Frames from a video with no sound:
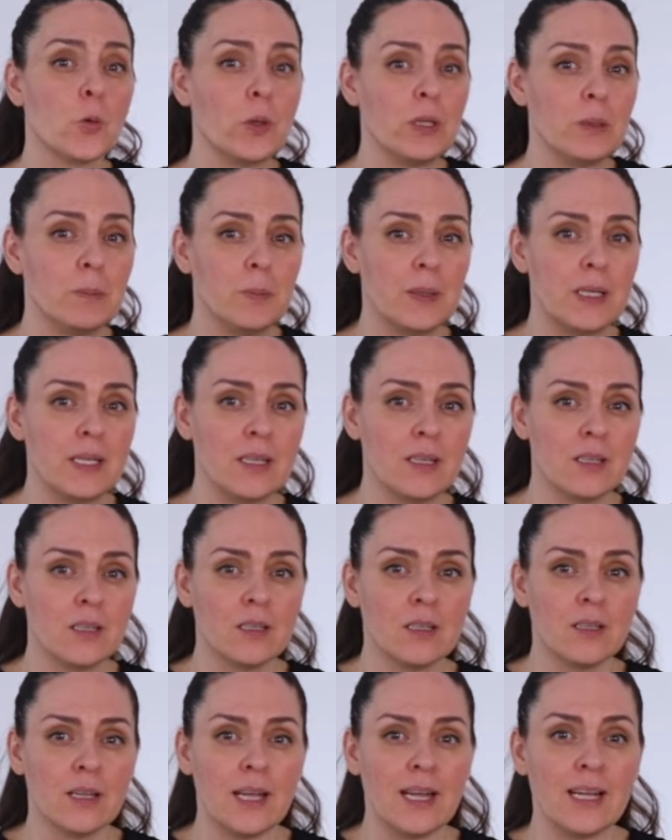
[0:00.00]
your
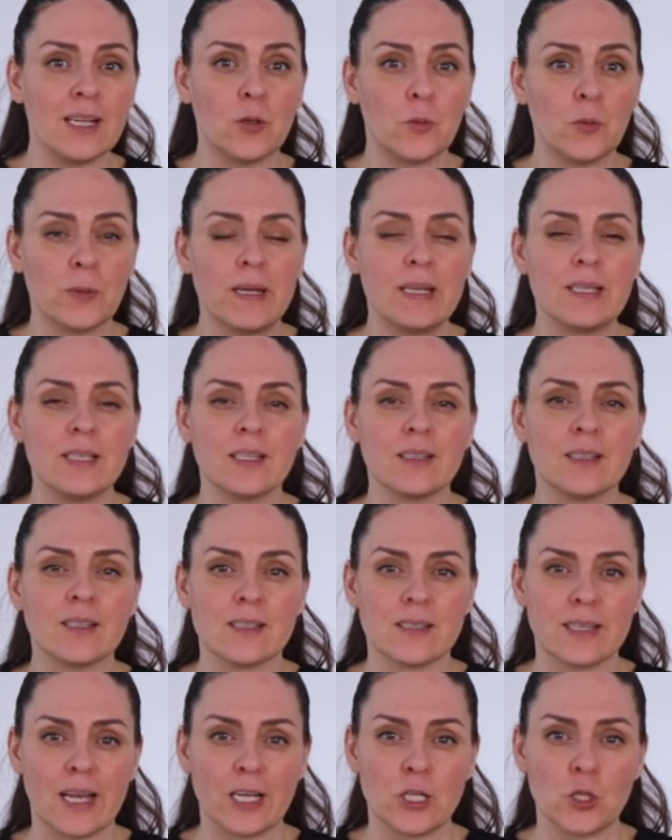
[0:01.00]
well-being and creating
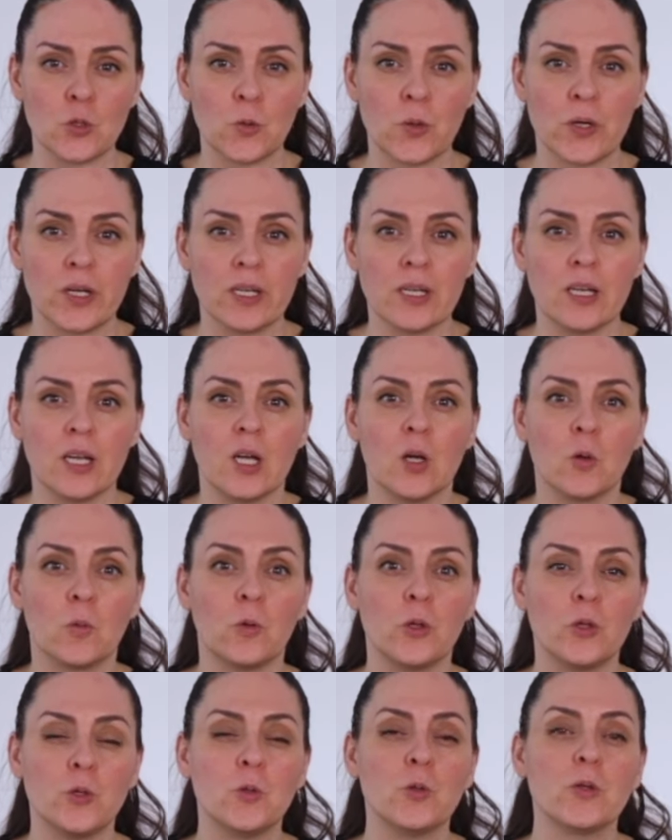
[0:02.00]
a sanctuary
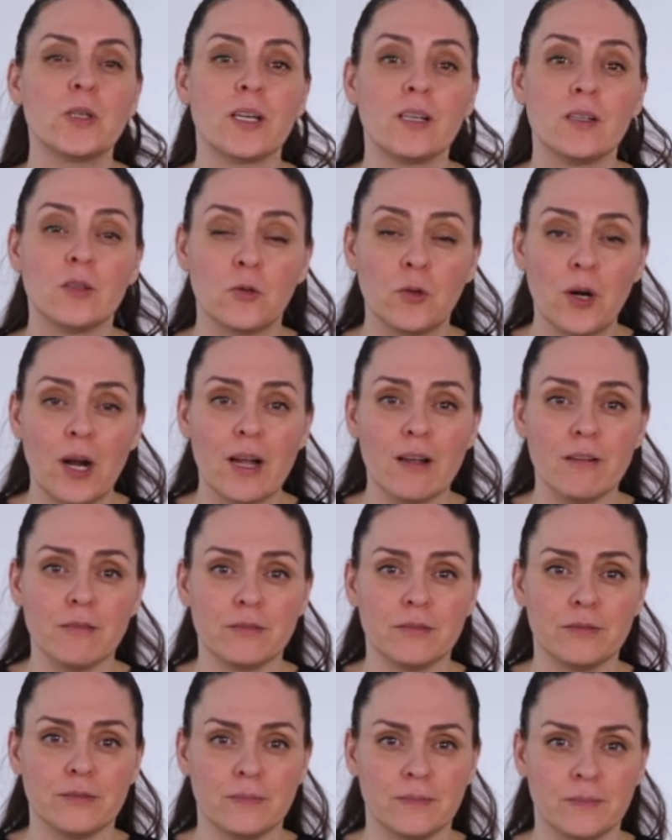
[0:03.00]
where you can
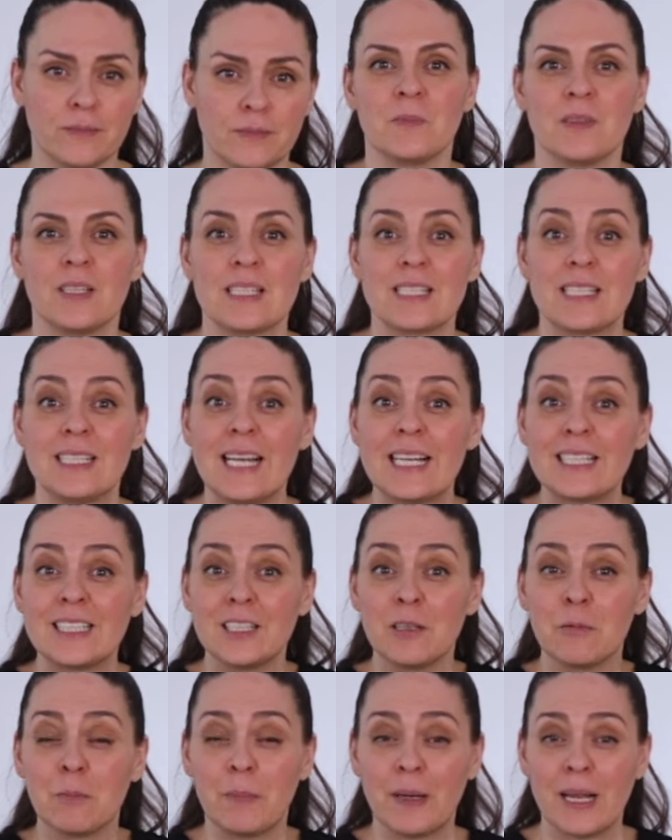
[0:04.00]
thrive.
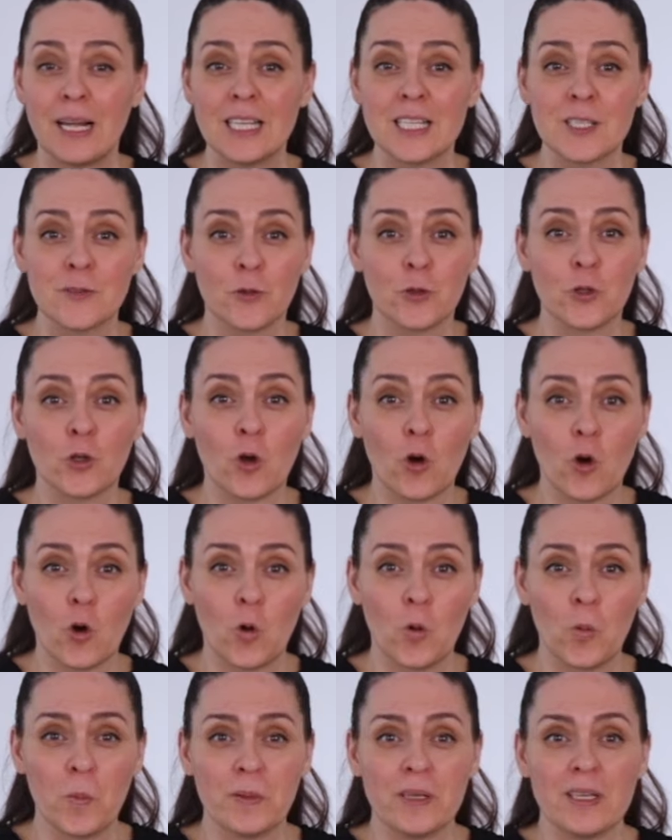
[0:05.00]
Selecting plants for your
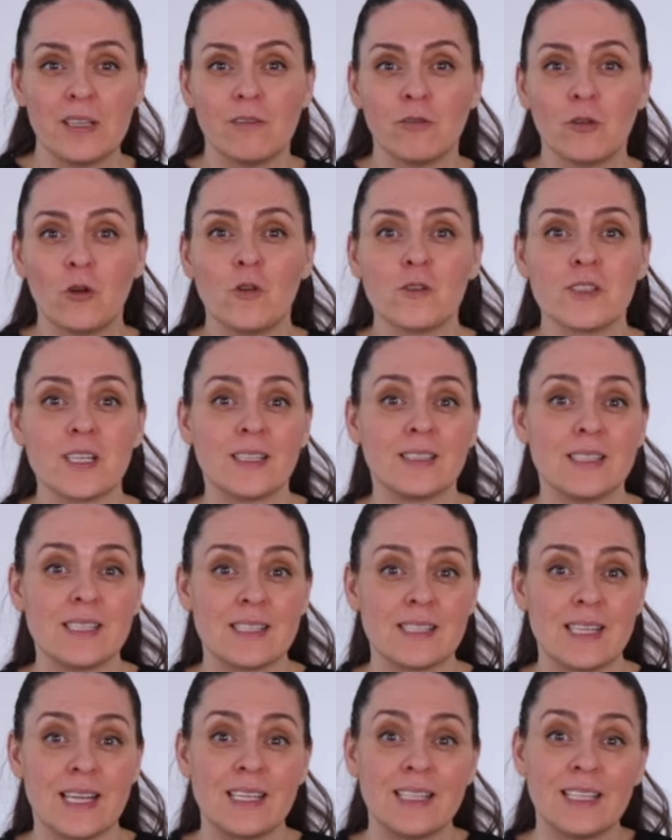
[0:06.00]
home involves
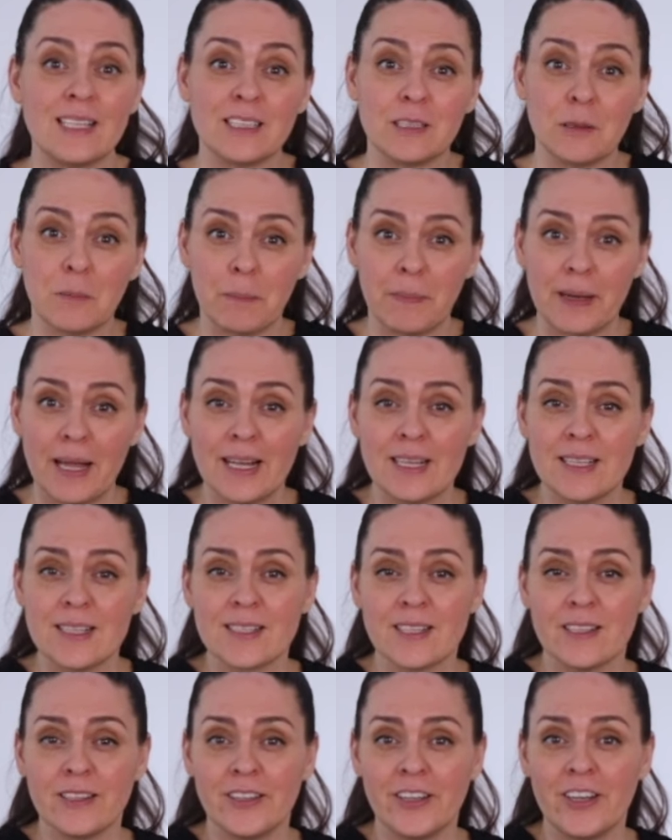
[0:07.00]
understanding the
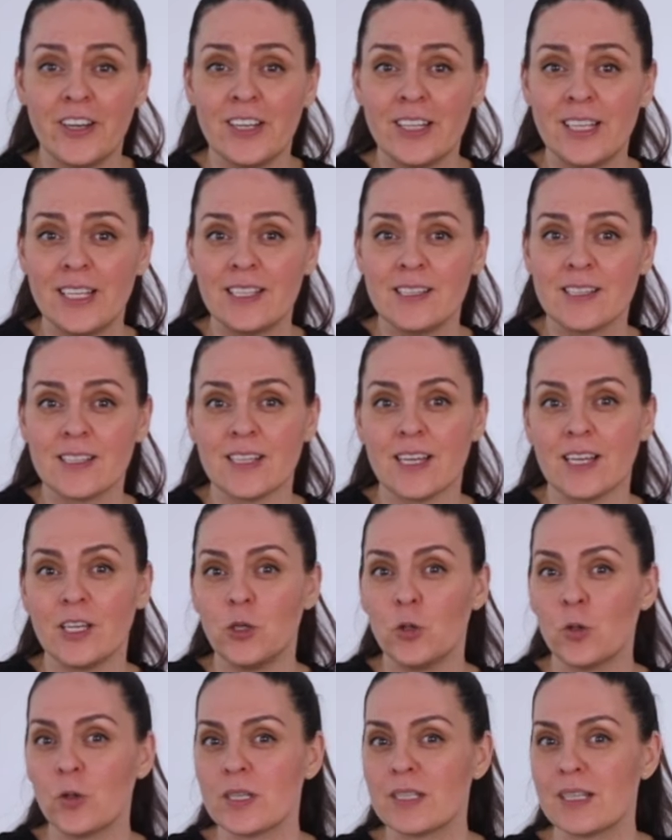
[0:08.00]
plants and their needs
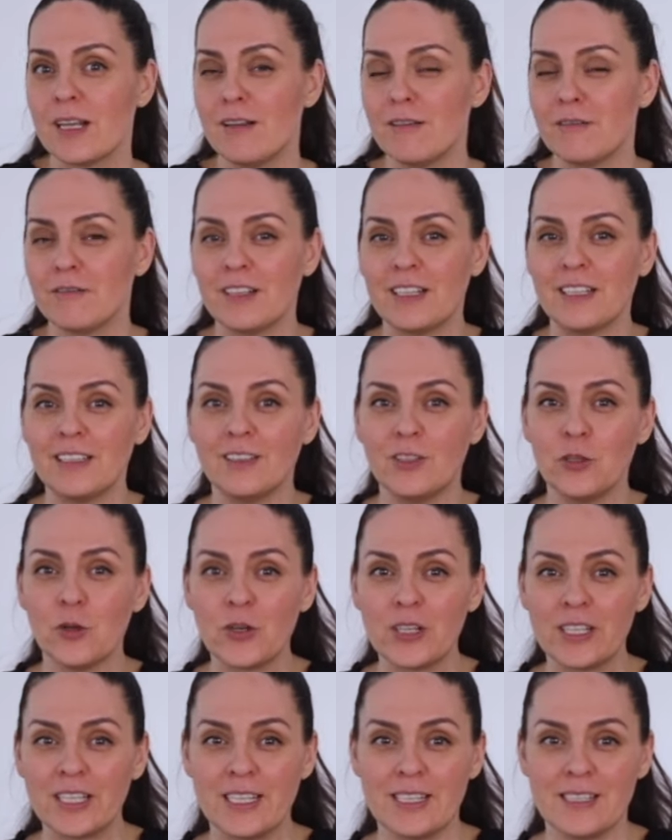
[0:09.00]
and yourself and
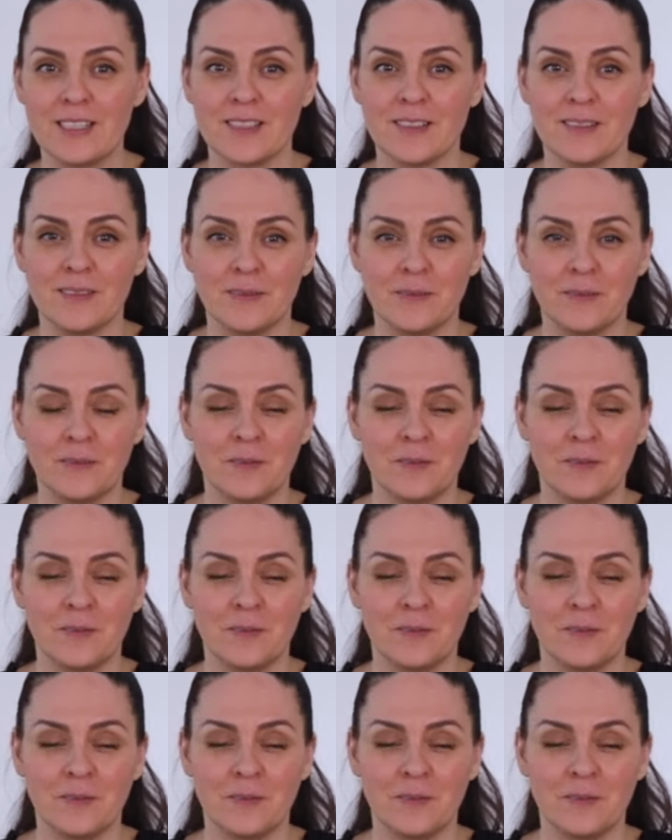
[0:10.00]
your needs.